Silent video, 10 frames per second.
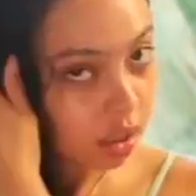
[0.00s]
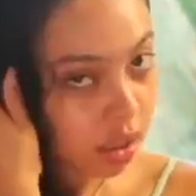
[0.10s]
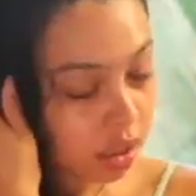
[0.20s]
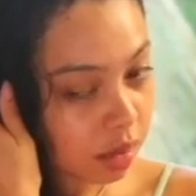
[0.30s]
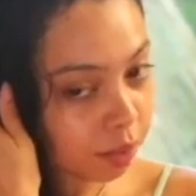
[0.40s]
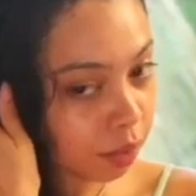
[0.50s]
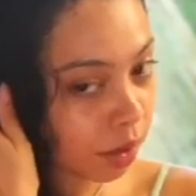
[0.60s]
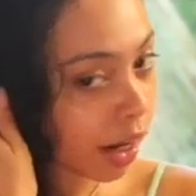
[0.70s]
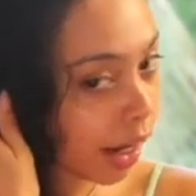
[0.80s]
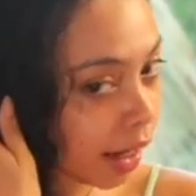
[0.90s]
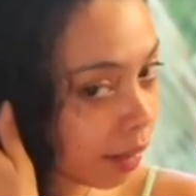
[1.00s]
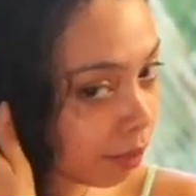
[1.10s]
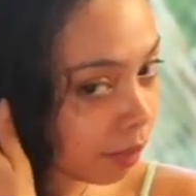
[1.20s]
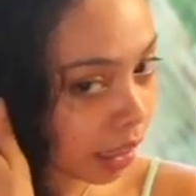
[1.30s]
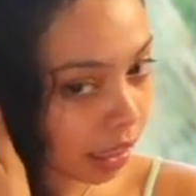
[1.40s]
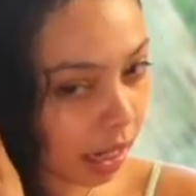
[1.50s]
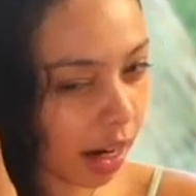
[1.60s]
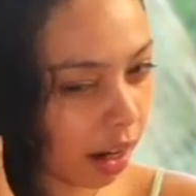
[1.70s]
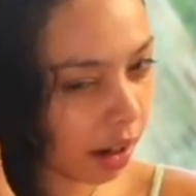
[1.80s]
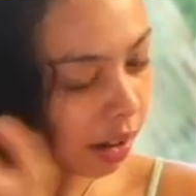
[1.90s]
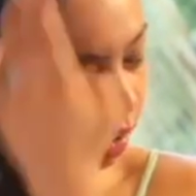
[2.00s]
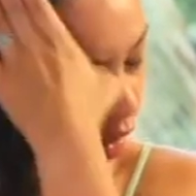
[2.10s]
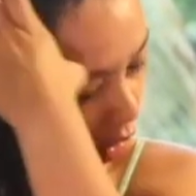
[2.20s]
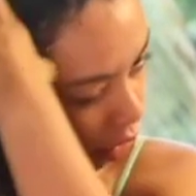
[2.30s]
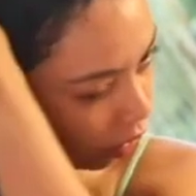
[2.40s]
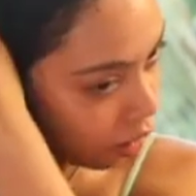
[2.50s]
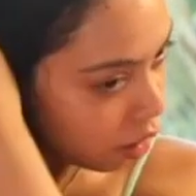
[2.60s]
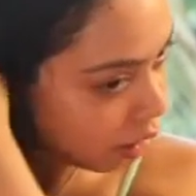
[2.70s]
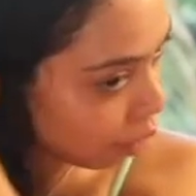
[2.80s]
spray my hair here so that